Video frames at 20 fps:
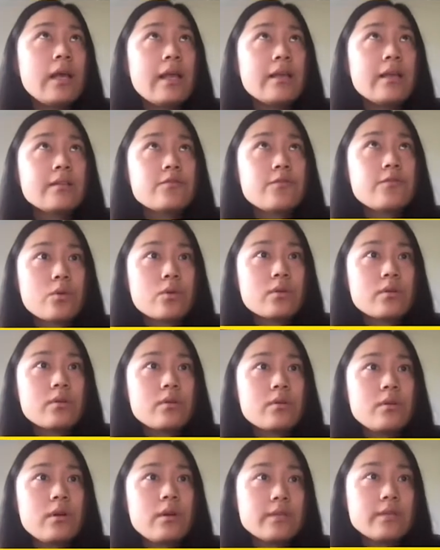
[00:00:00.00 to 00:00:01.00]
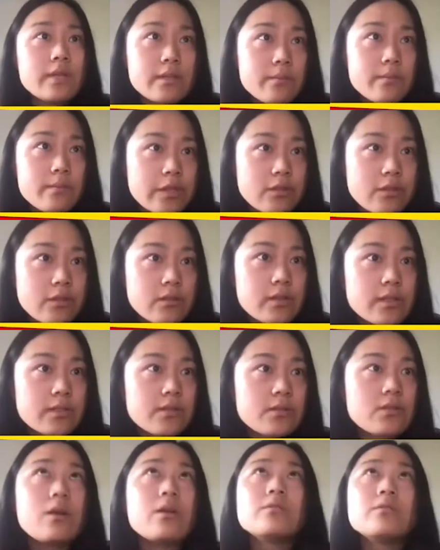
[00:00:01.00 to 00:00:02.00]
And for another method
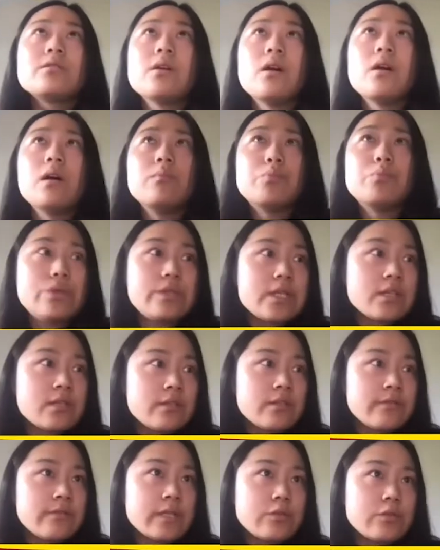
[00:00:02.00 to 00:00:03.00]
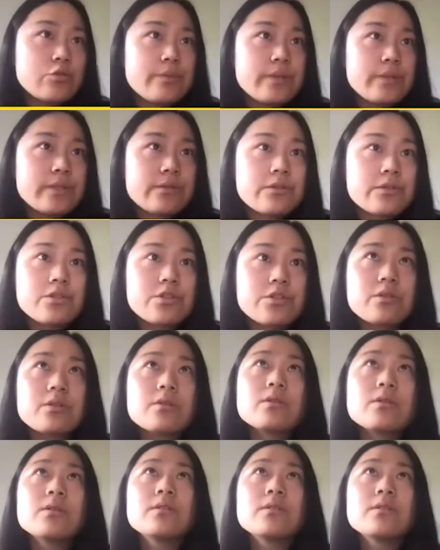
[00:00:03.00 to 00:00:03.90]
is called predictive entropy search.